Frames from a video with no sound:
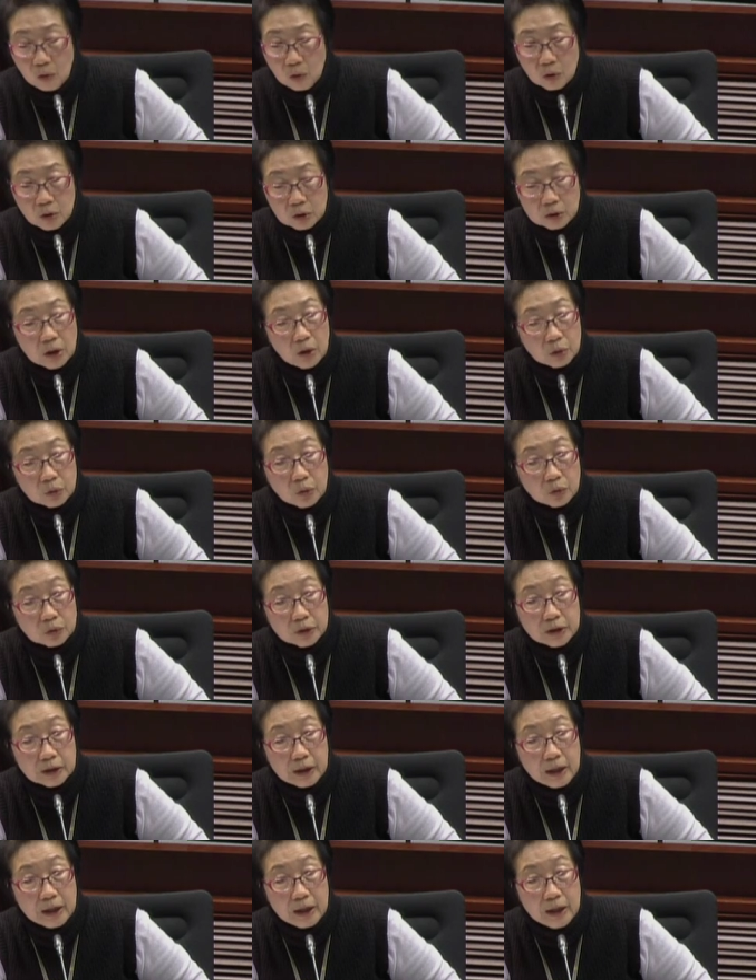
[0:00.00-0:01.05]
the
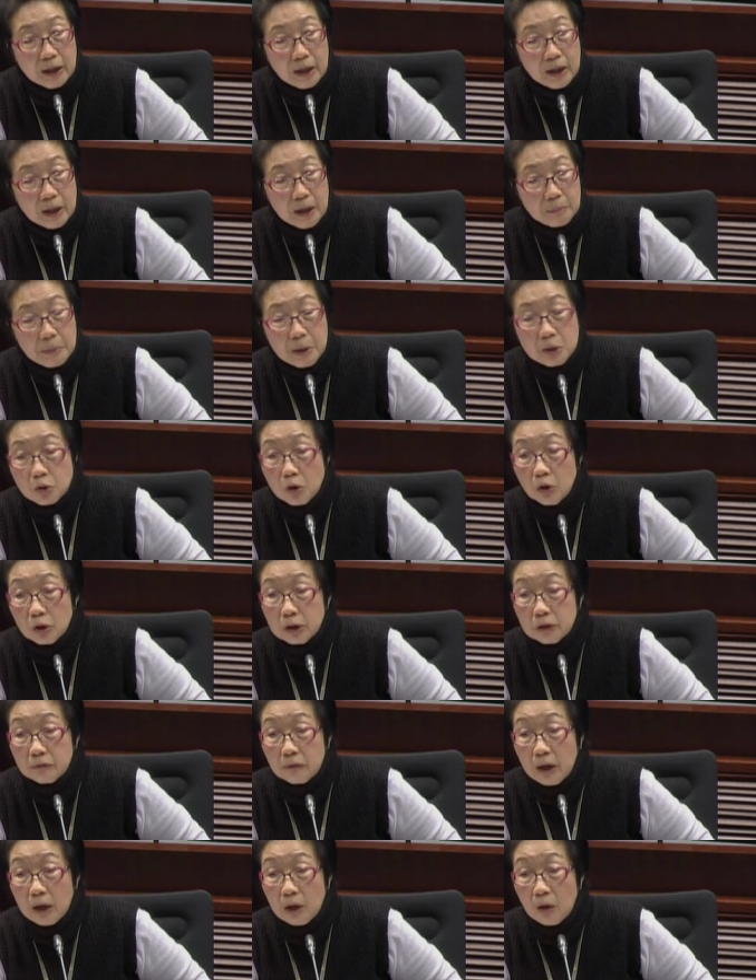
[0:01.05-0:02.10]
information concerning
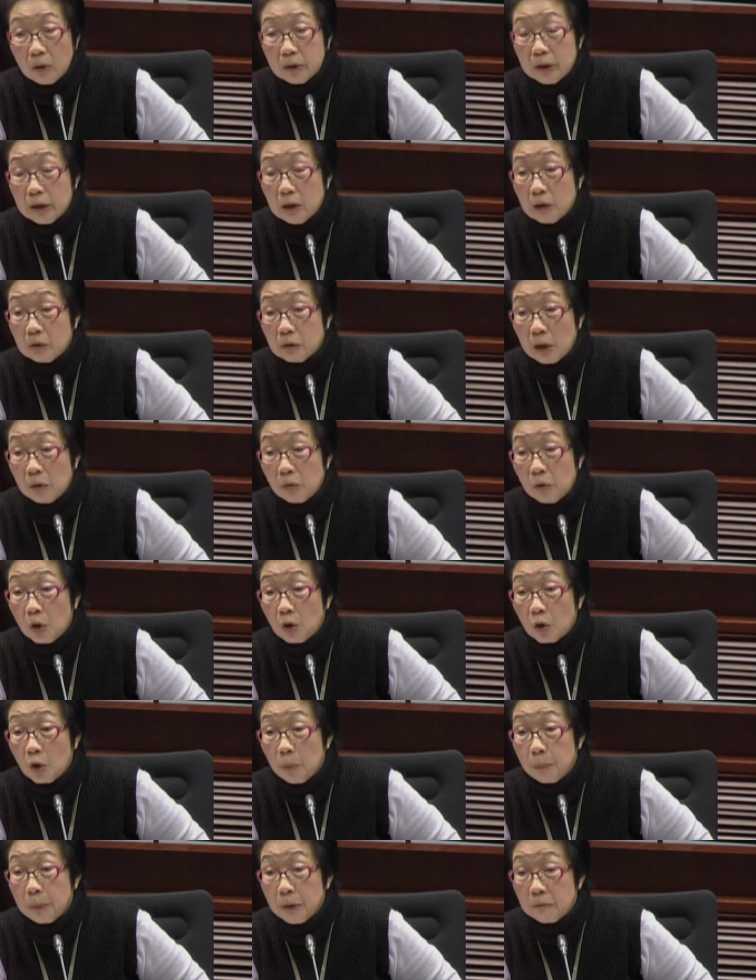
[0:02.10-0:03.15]
Longchang Court and
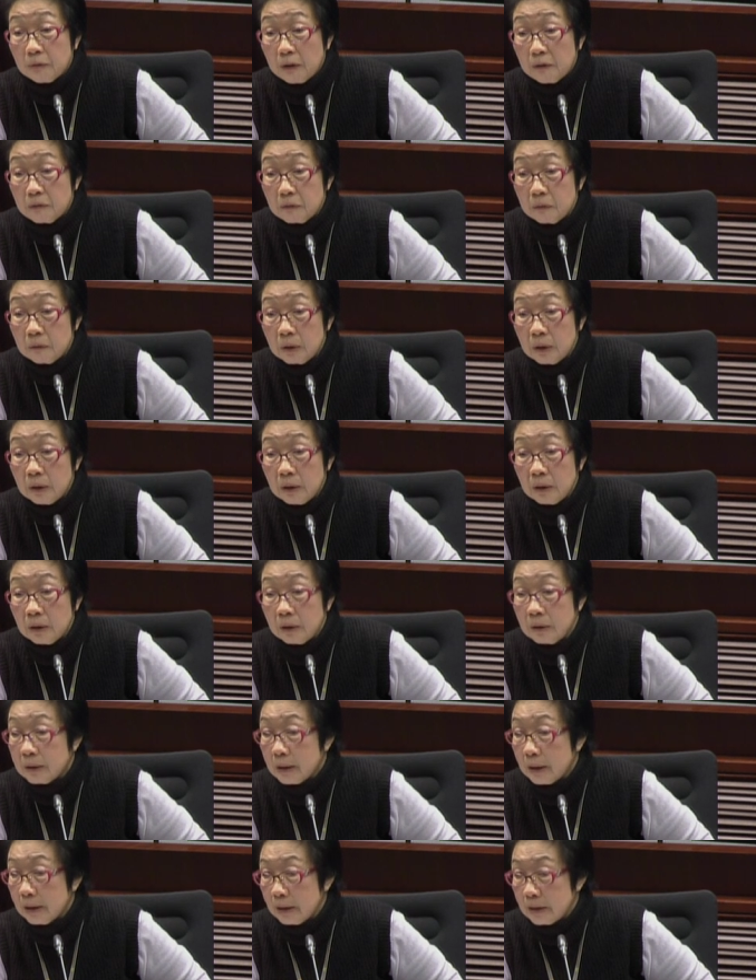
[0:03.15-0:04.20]
Thesaurus Court
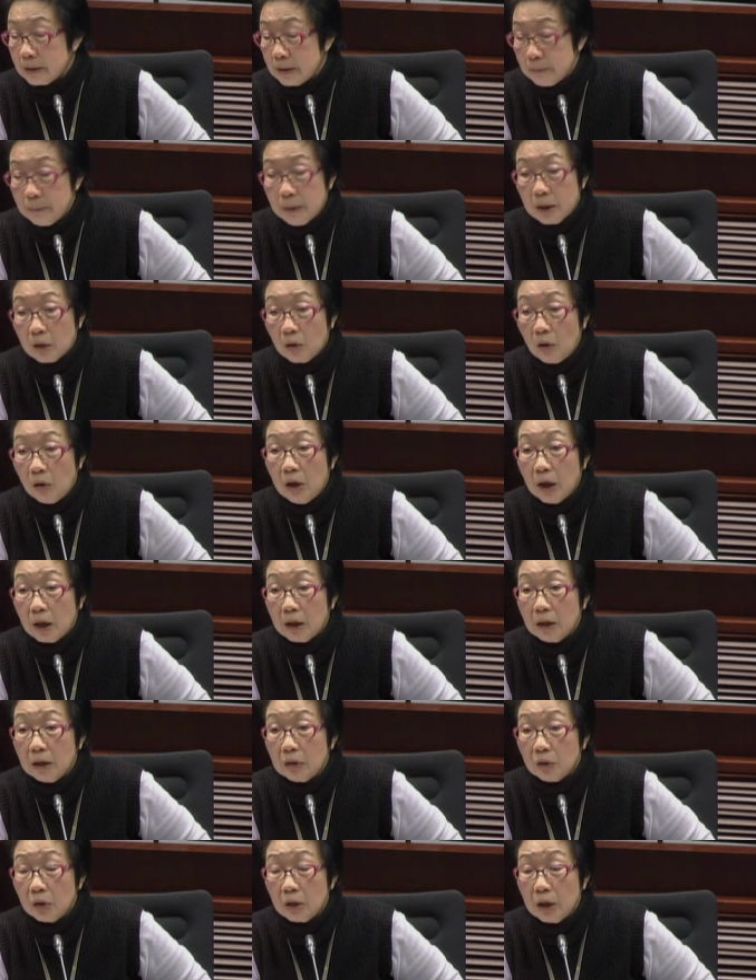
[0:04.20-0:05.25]
first.
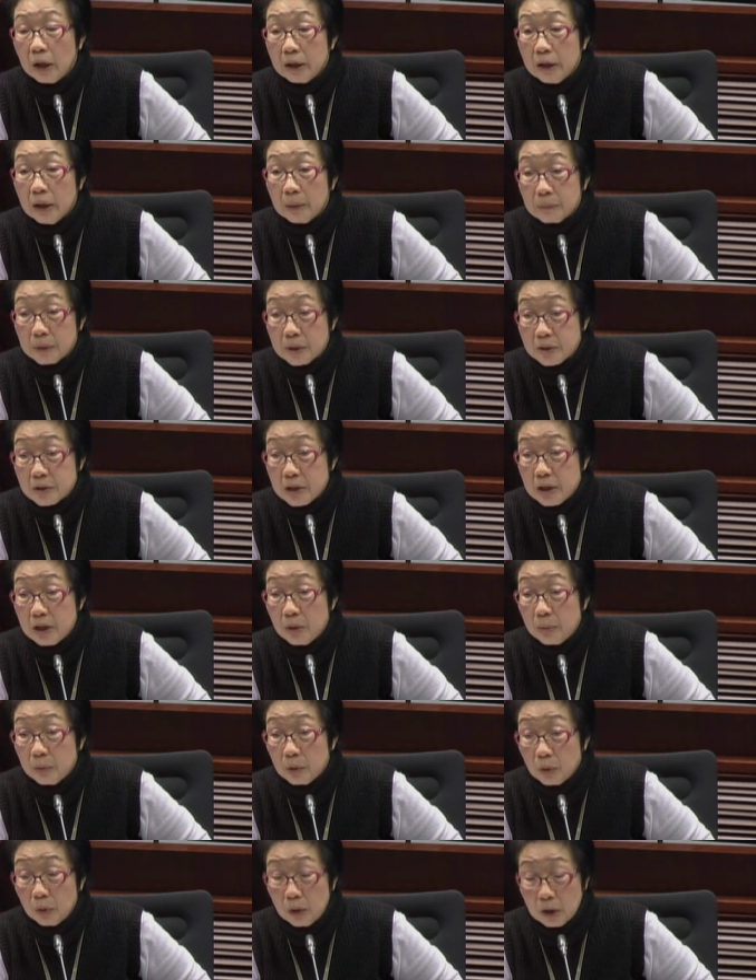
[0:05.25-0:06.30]
Yes,
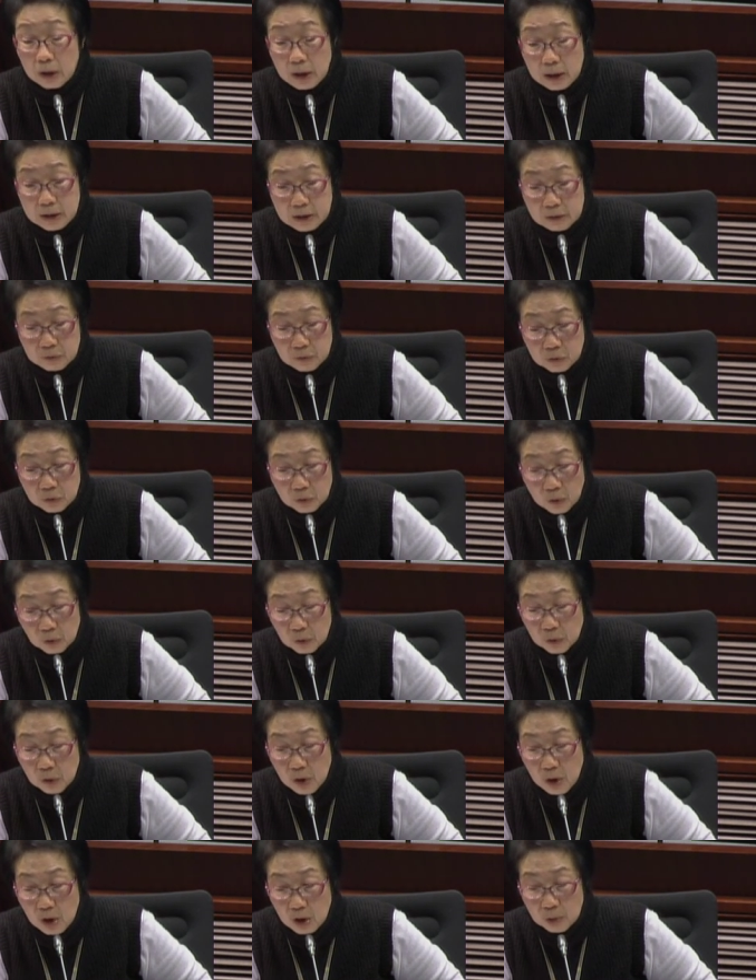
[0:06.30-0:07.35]

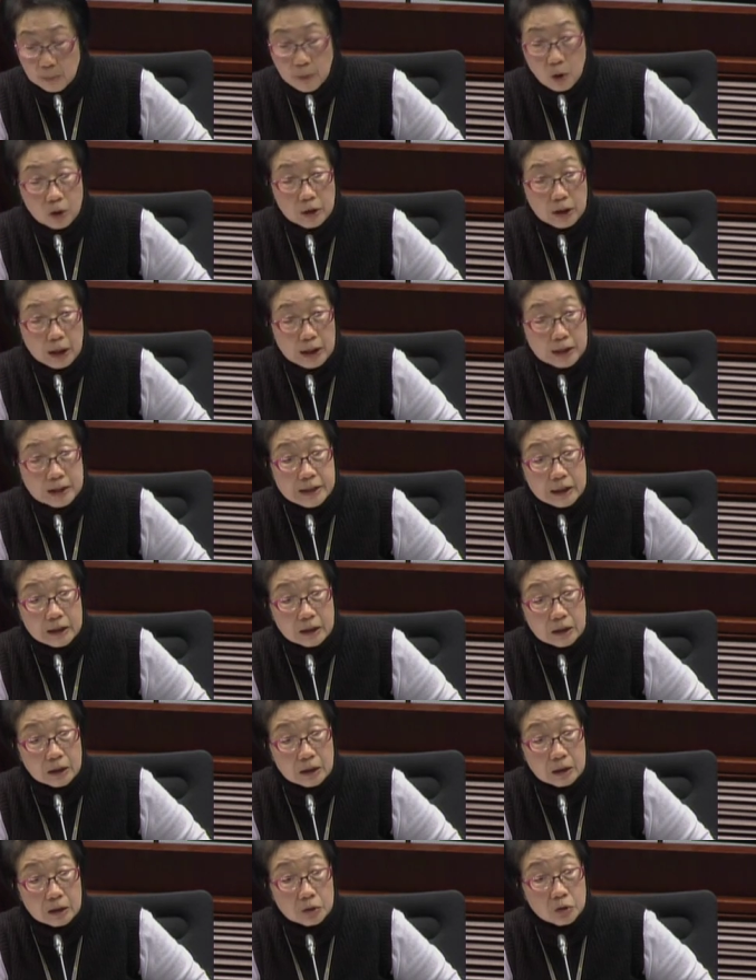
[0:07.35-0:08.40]
I would
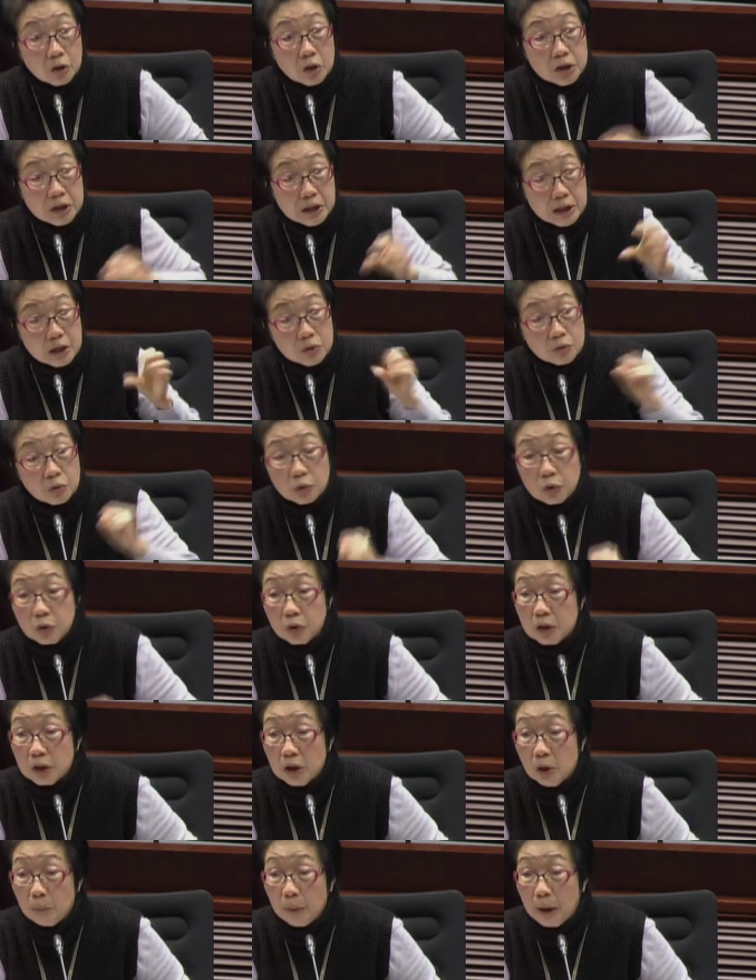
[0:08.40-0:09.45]
also like to listen to
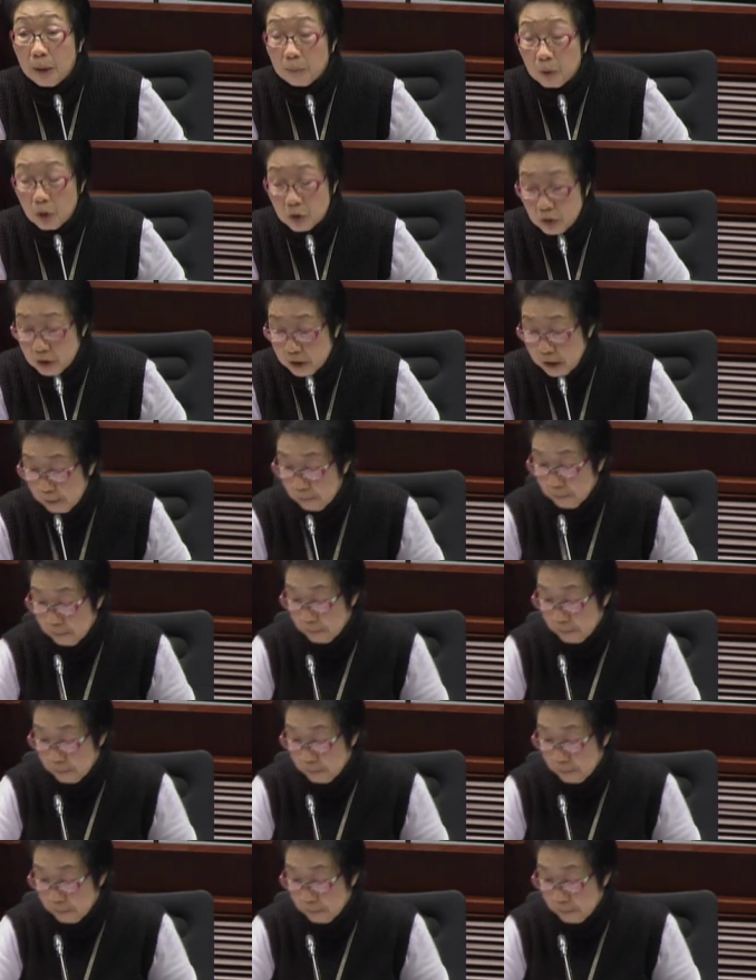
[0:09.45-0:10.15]
the views of